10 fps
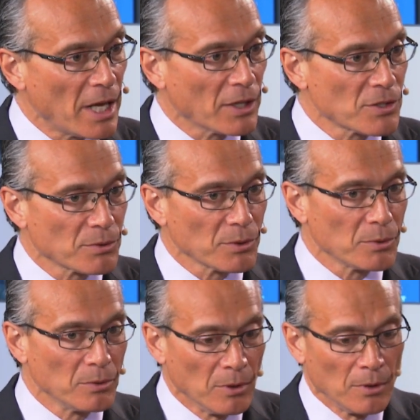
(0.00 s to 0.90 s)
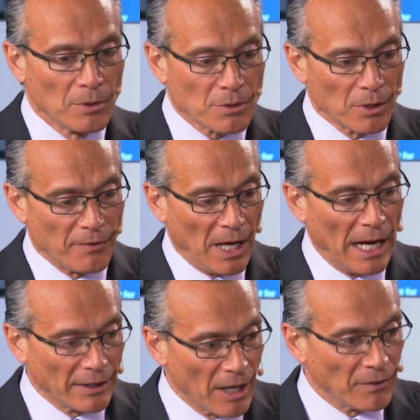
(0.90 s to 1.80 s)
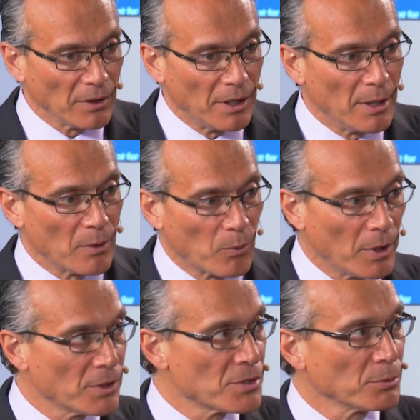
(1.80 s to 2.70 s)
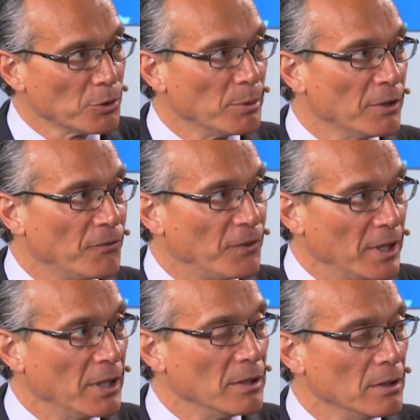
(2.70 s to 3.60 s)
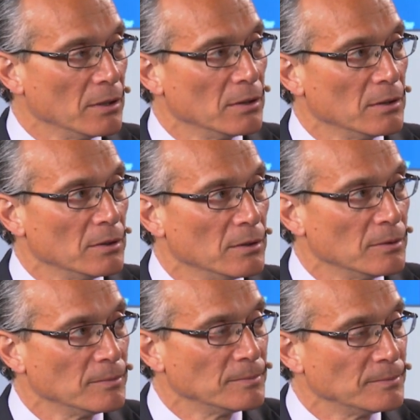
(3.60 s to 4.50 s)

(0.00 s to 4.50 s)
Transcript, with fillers: take us through sort of the high level, and then where does Aruba fit in? Sure.